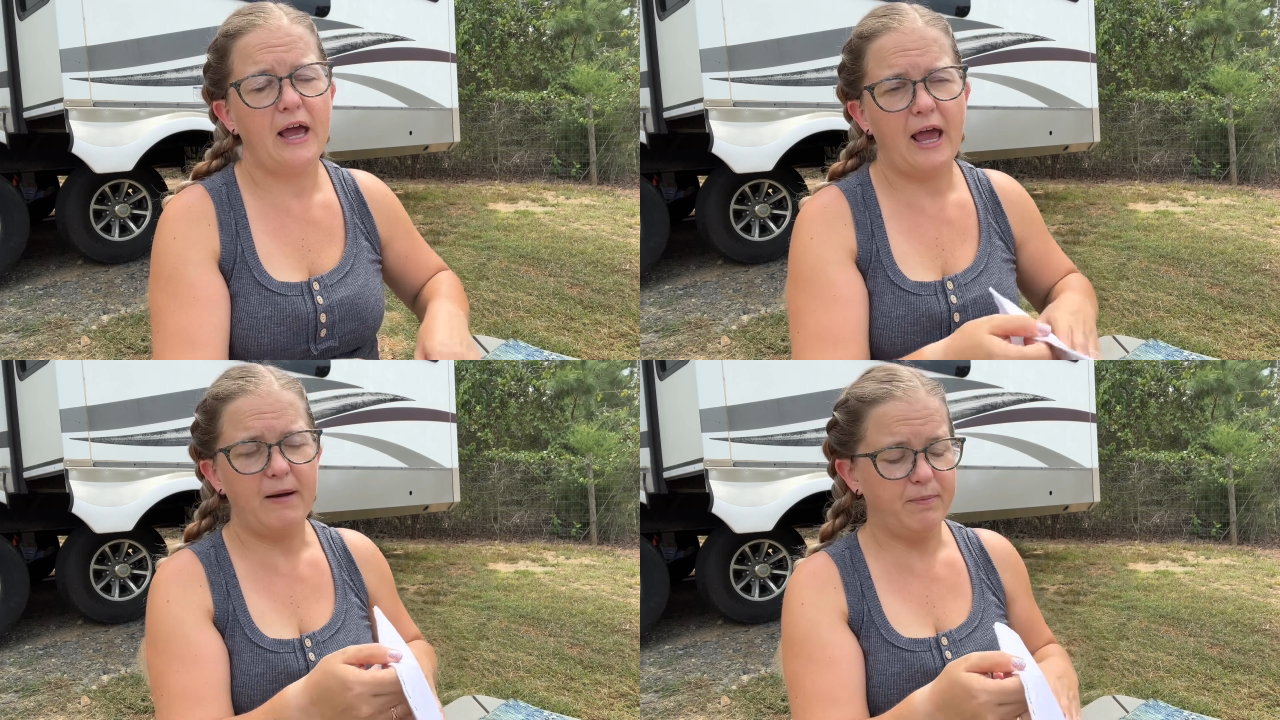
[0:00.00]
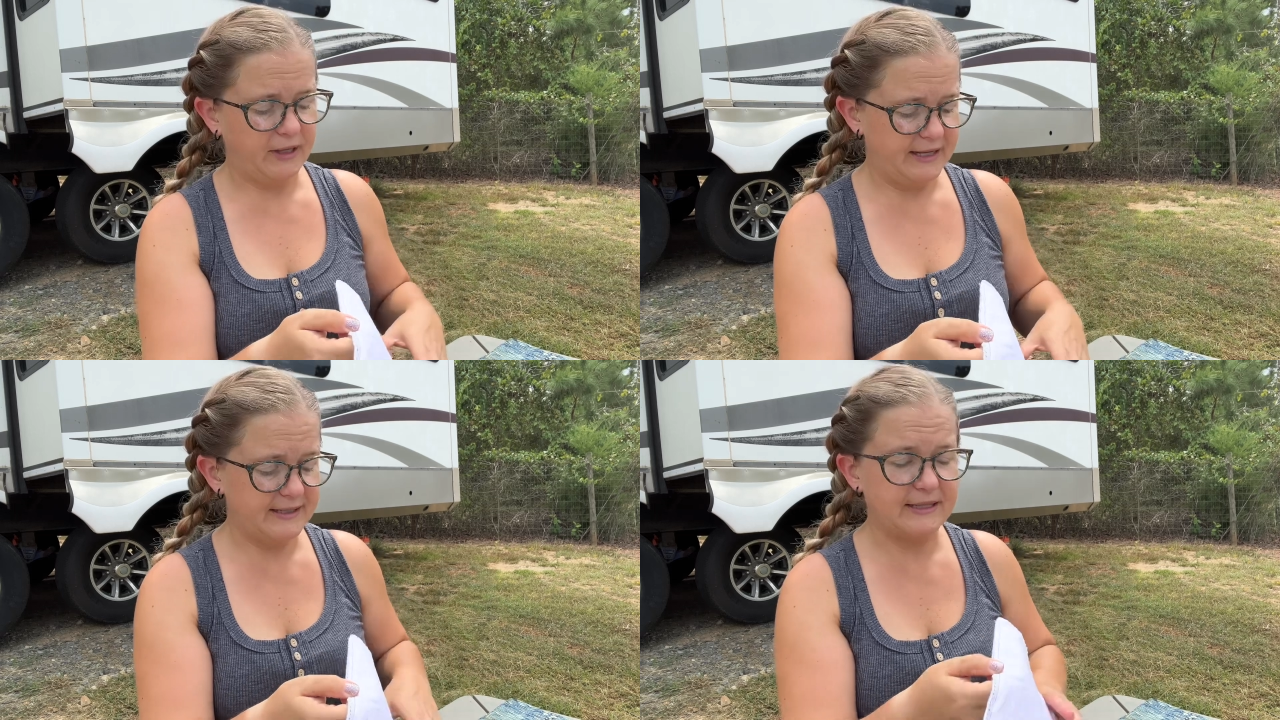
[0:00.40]
and
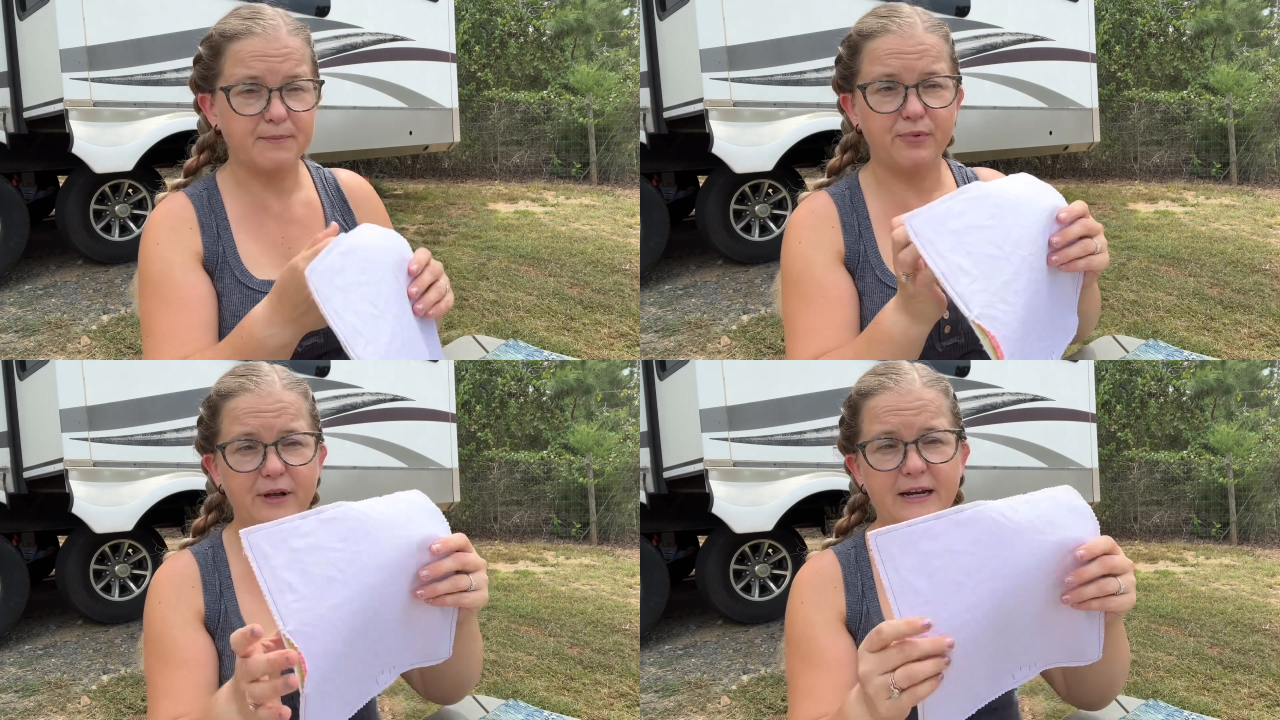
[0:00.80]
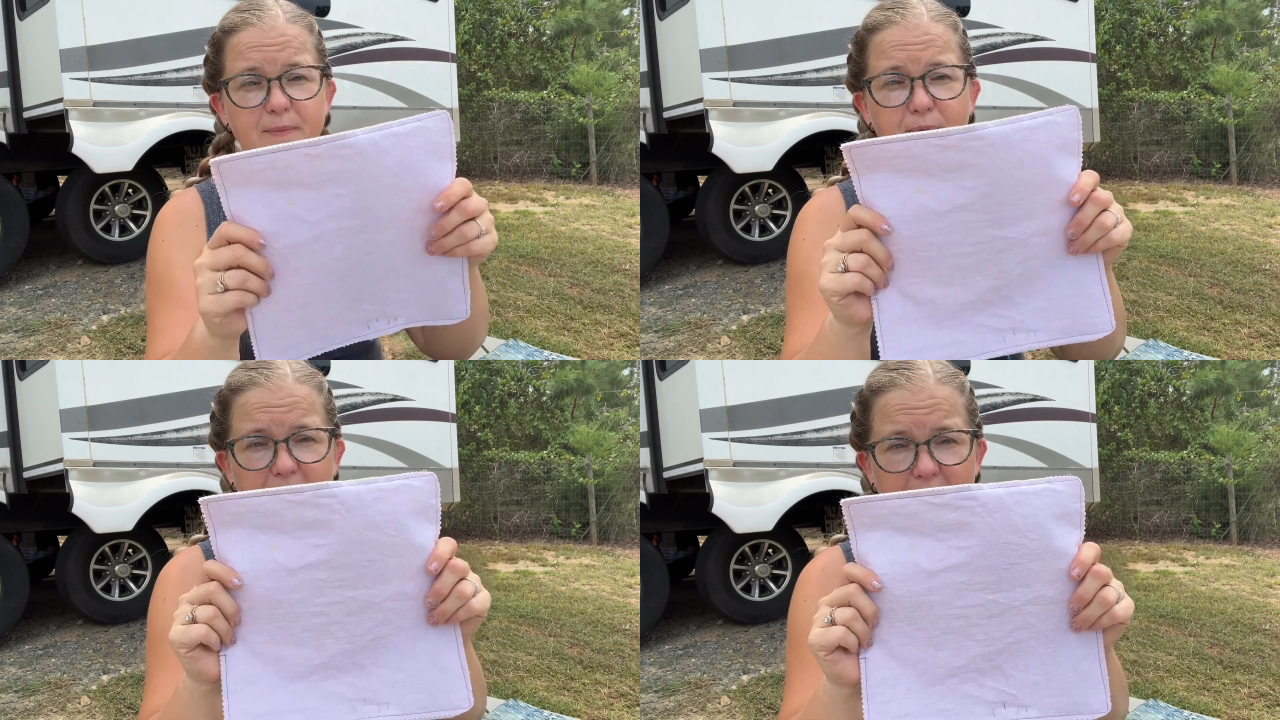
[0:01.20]
place them pretty to
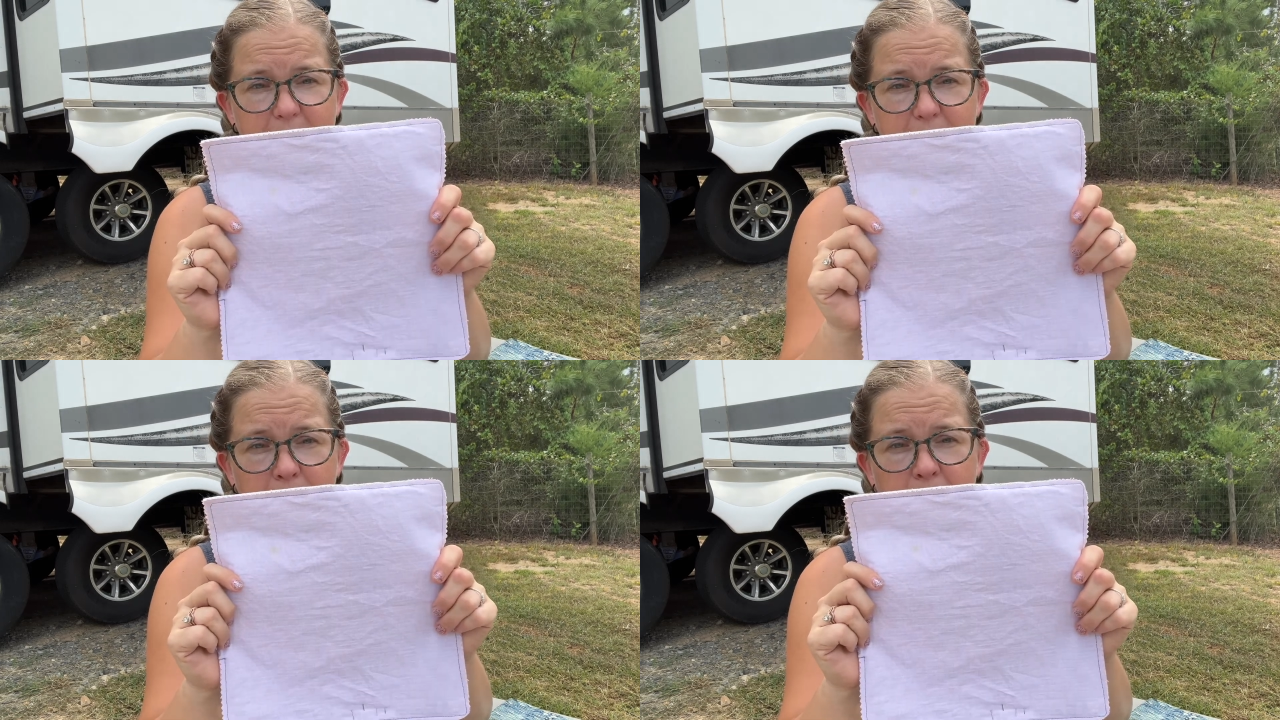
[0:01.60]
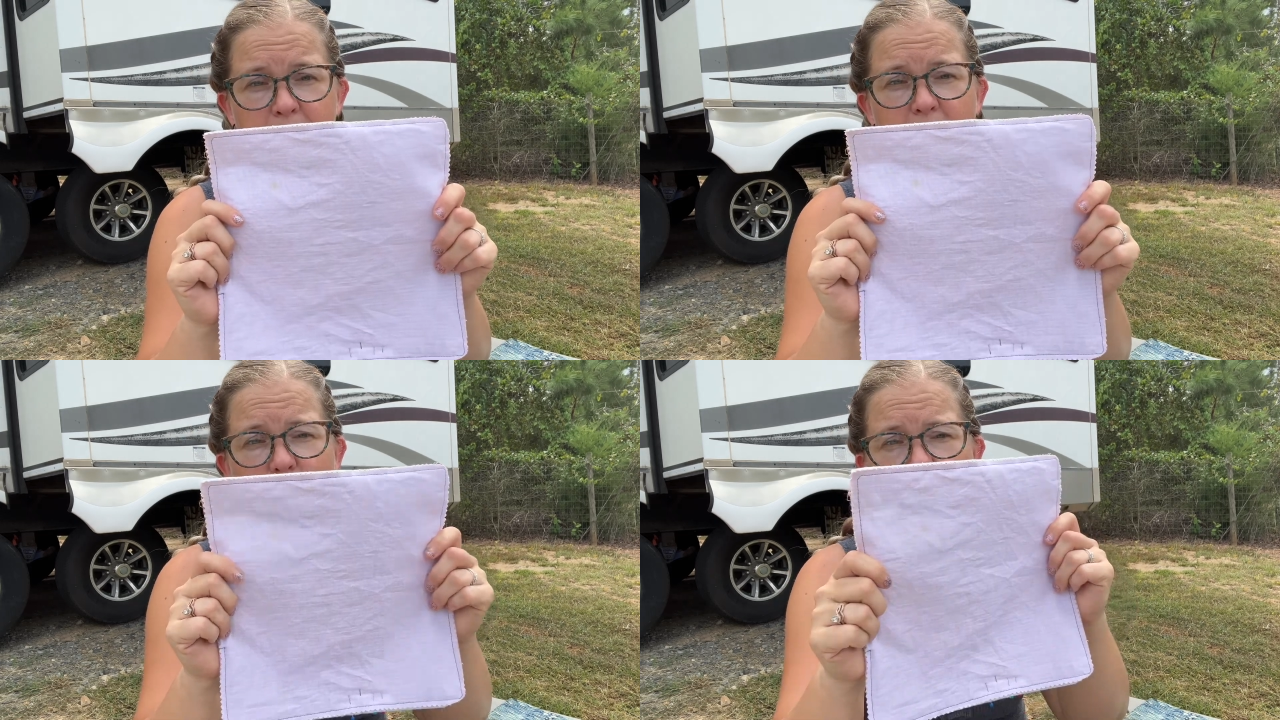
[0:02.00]
pretty
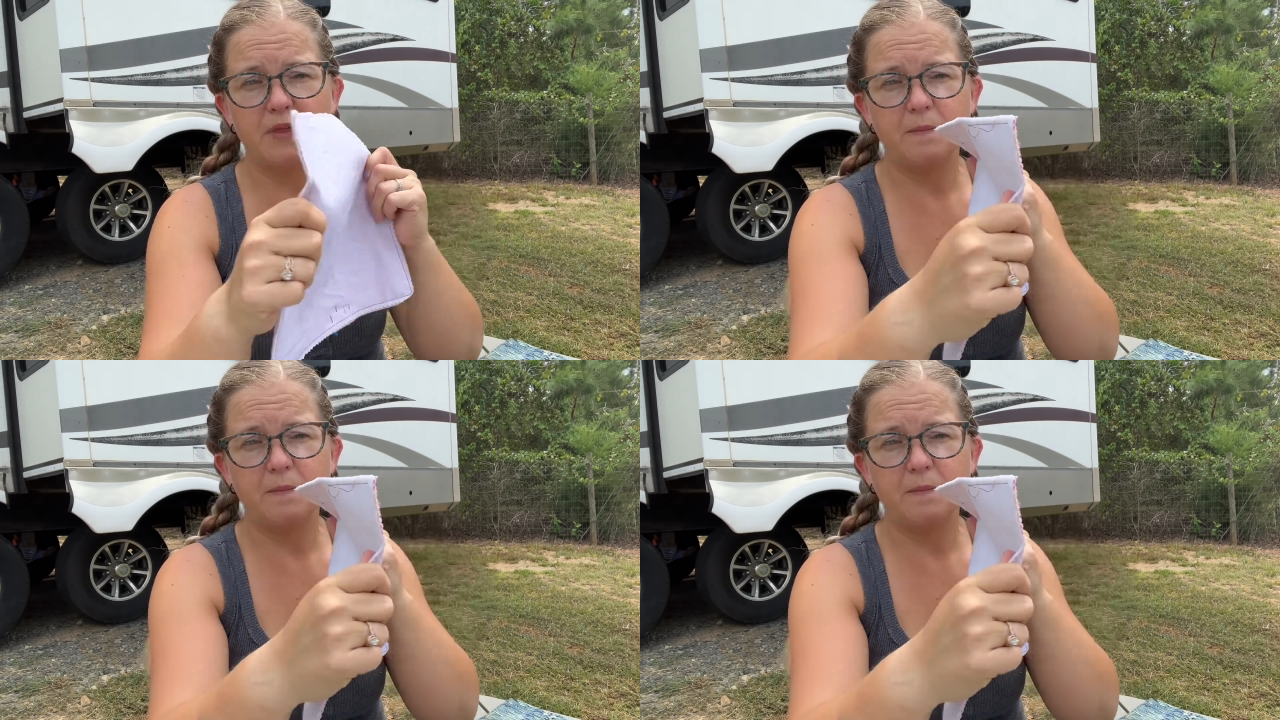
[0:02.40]
with